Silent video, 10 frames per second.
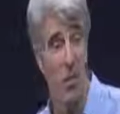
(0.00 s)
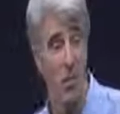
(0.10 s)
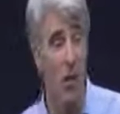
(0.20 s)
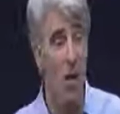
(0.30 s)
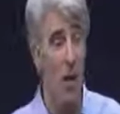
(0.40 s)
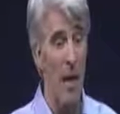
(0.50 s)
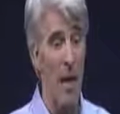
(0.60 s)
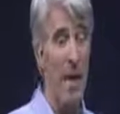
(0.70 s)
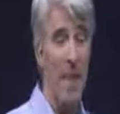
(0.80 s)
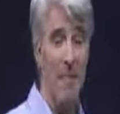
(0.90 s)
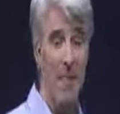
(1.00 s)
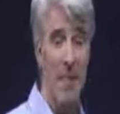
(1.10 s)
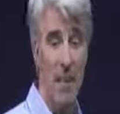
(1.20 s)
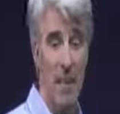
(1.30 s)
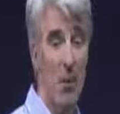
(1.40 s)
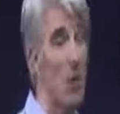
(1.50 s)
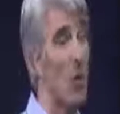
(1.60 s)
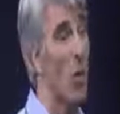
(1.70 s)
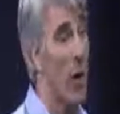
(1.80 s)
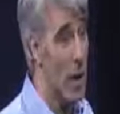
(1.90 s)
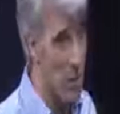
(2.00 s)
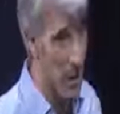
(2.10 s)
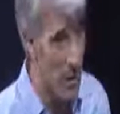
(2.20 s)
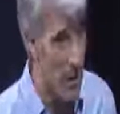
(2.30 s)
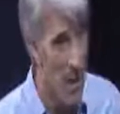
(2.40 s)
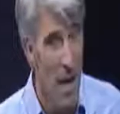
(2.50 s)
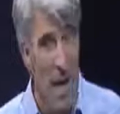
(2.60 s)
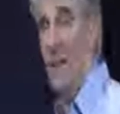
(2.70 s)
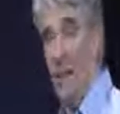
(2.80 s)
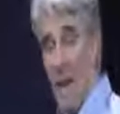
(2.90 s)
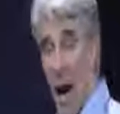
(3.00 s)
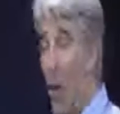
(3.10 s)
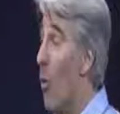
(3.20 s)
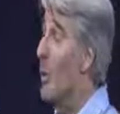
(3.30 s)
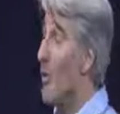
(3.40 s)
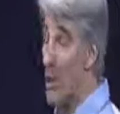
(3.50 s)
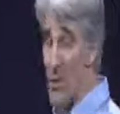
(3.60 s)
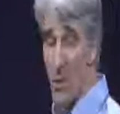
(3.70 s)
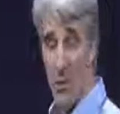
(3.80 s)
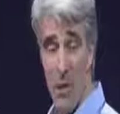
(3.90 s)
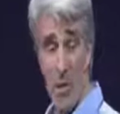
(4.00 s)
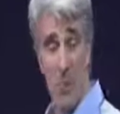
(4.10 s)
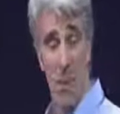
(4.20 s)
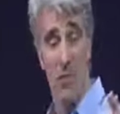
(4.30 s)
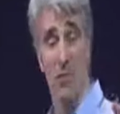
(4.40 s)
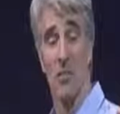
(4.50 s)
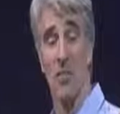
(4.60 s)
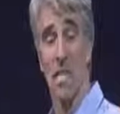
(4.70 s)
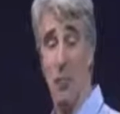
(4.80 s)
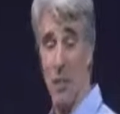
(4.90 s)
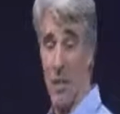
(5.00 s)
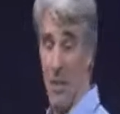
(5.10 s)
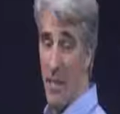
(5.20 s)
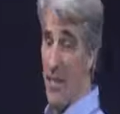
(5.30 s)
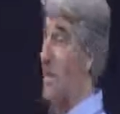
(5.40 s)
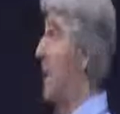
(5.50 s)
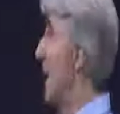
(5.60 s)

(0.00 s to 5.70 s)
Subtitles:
to give it a try. To set the one you like best, tap Next.